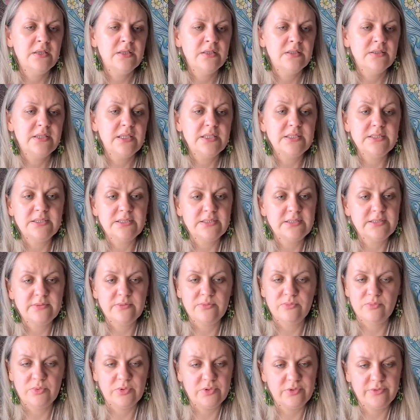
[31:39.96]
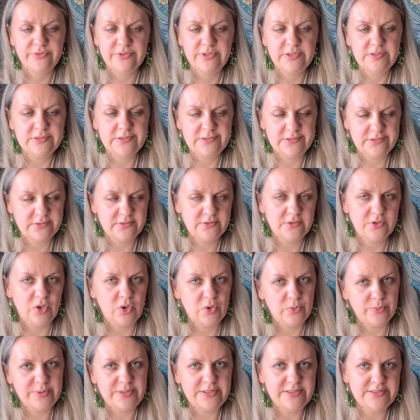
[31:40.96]
That's one of his
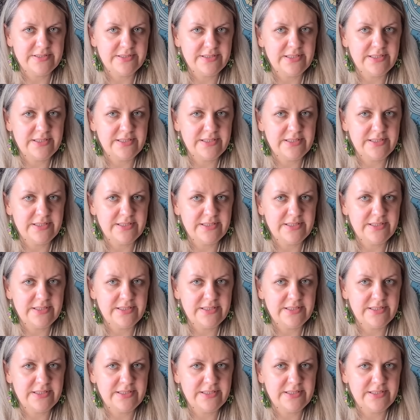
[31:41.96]
hobbies.